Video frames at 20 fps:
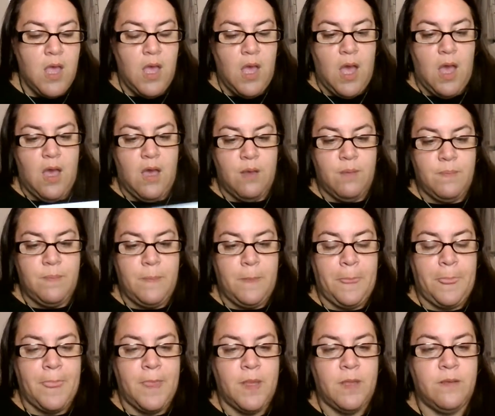empaths.
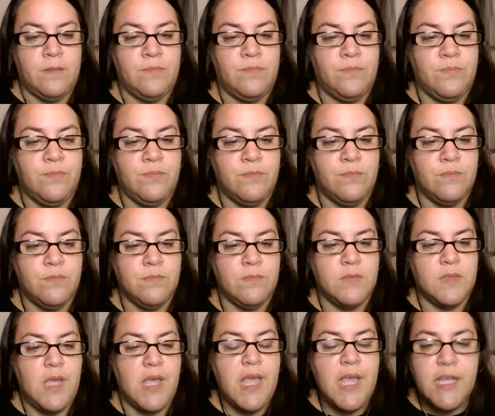
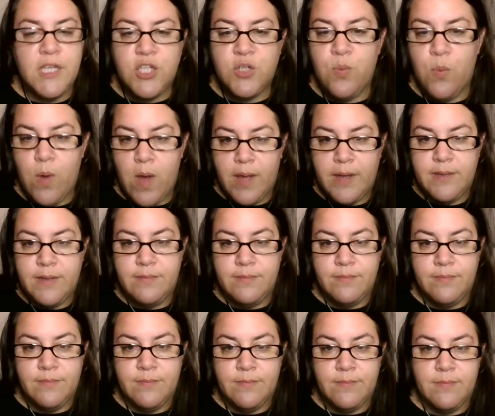Each one
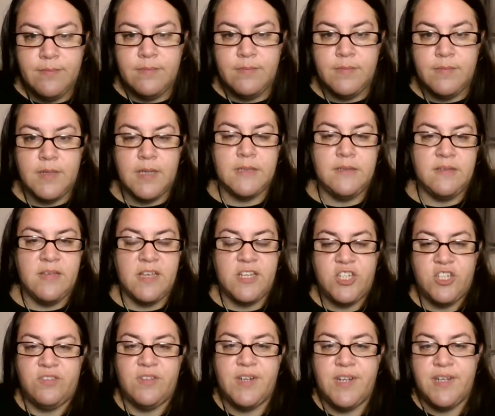
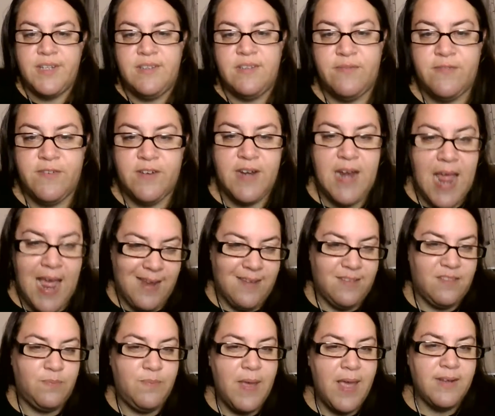touches on a different
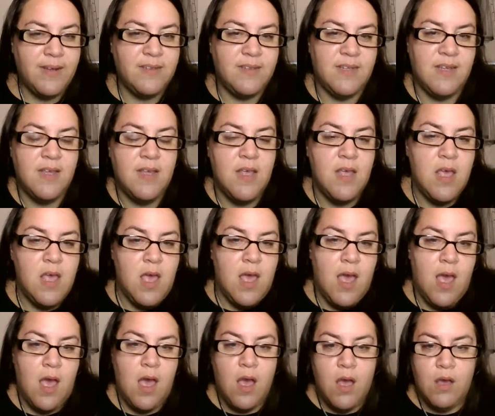aspect
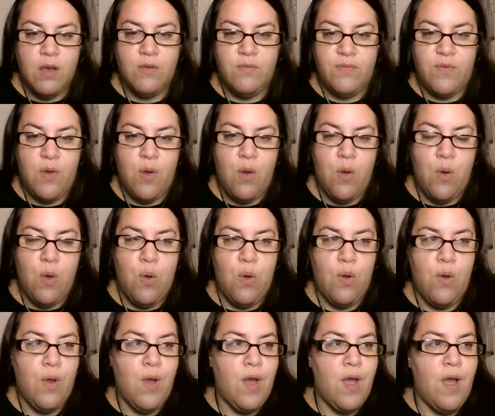of
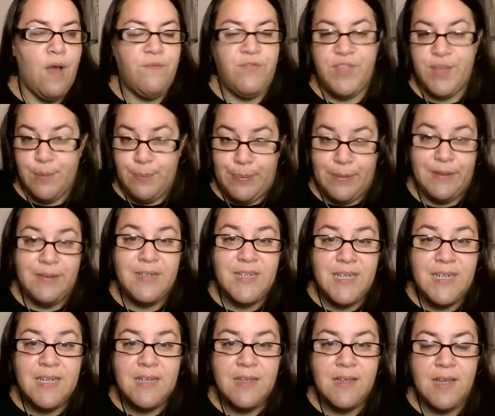the
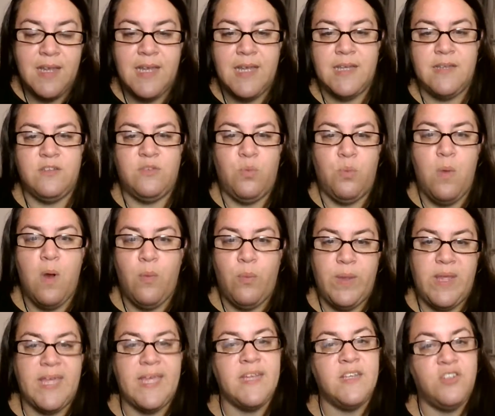ability and what
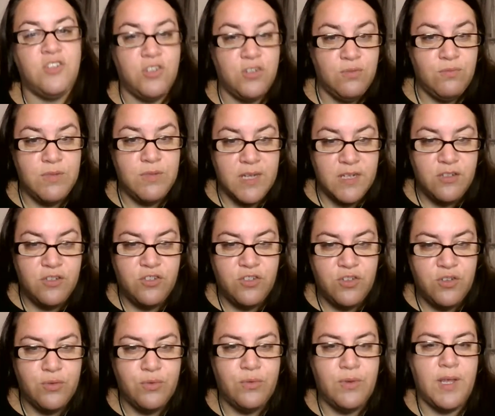we can tune
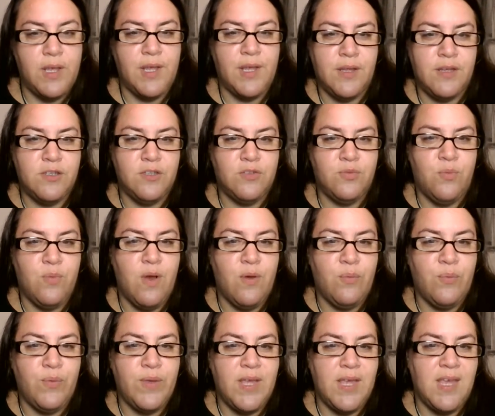into and what
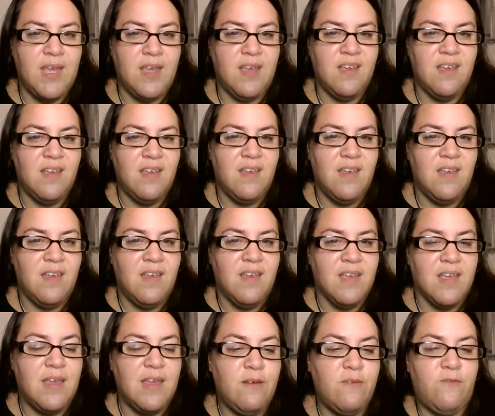we
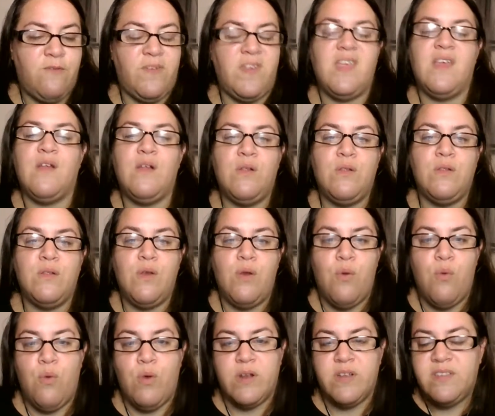can feel
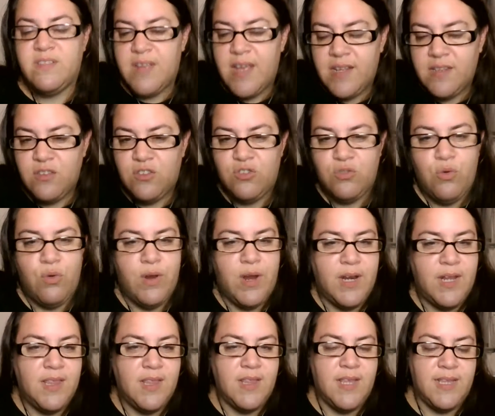or sense or
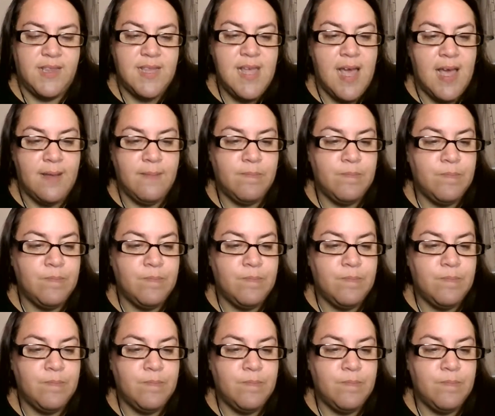anything like that.